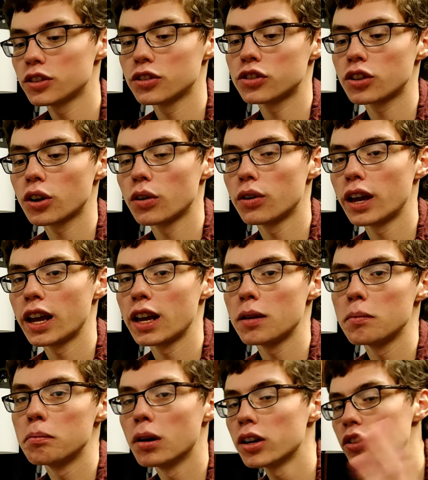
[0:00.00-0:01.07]
shown a
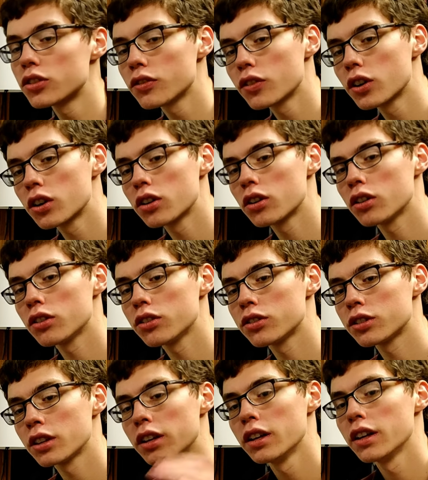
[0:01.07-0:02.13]
bunch of girls,